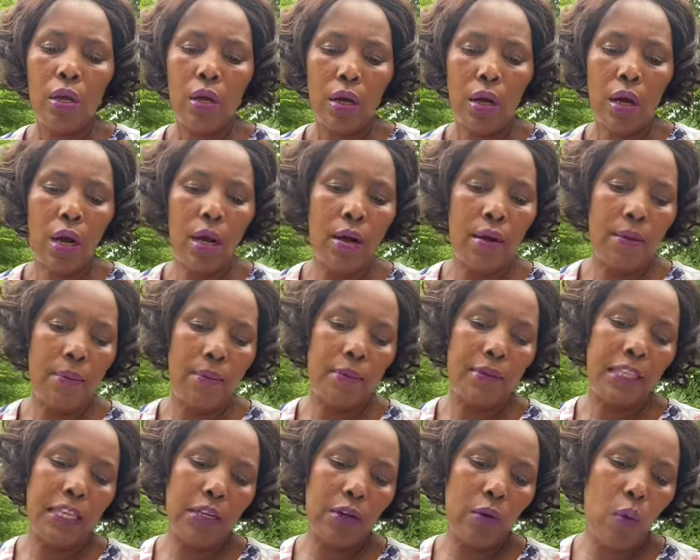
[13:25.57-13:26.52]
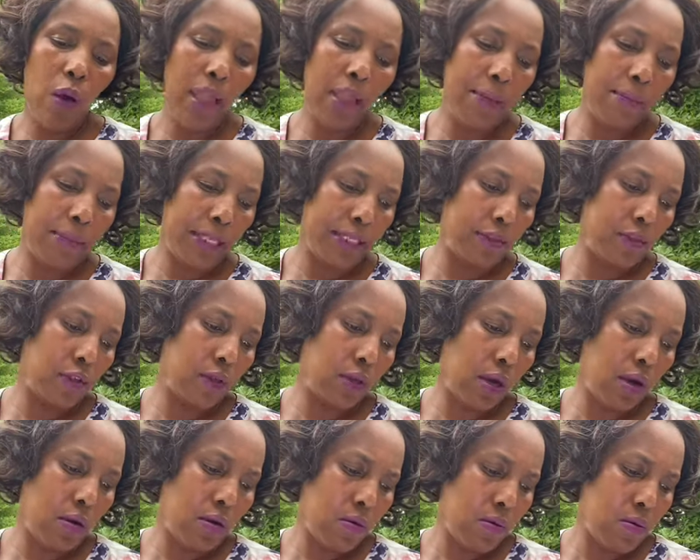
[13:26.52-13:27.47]
um the requirements
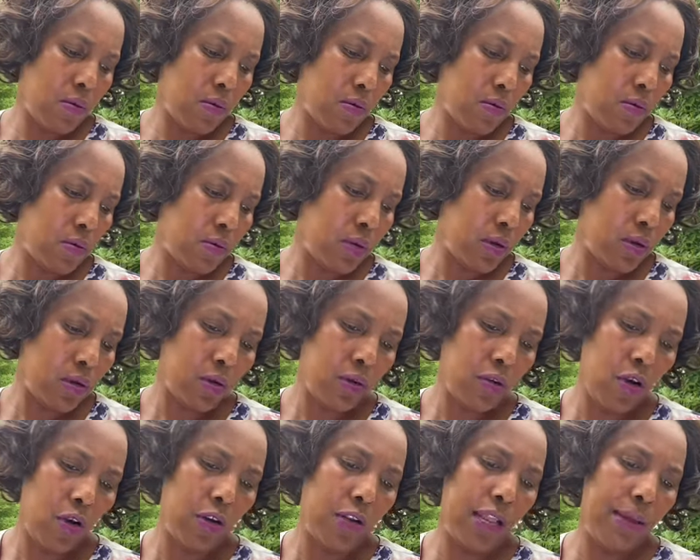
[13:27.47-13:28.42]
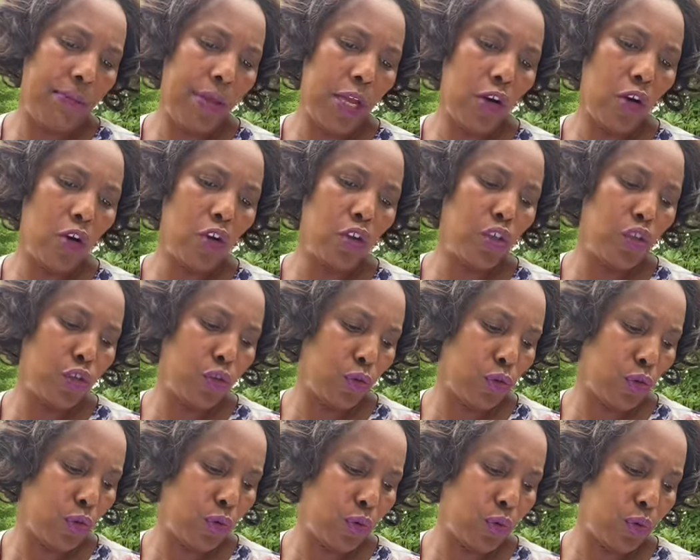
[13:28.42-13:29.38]
oh no let me go
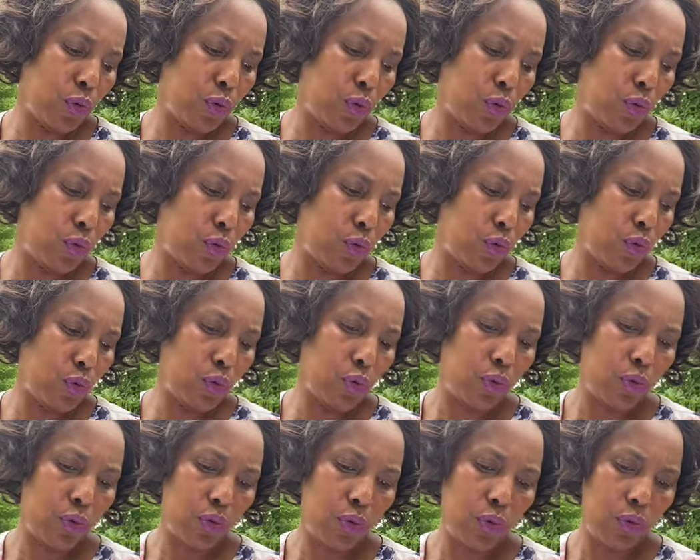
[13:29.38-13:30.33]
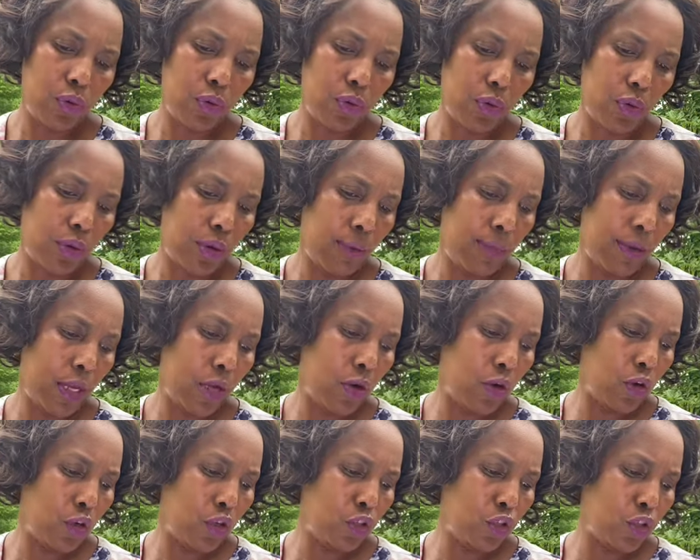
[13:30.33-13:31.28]
to let me
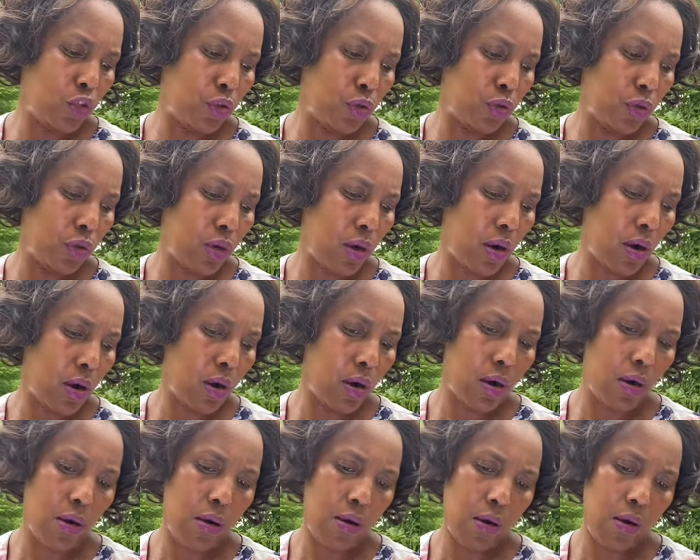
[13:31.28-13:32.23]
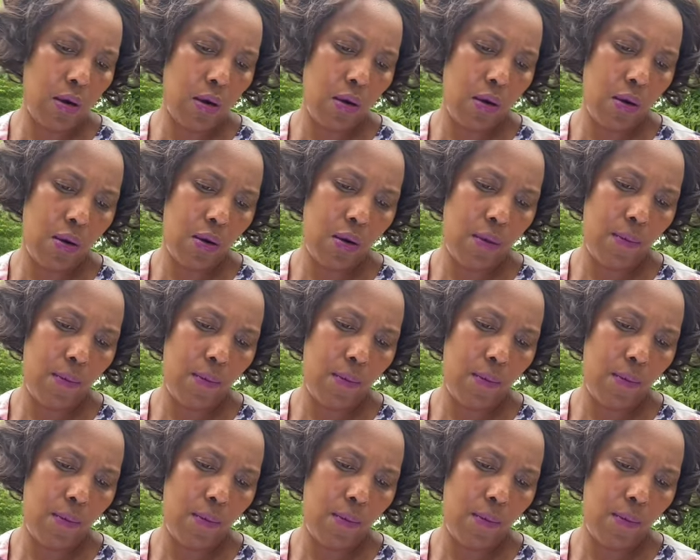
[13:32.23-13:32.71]
go to uh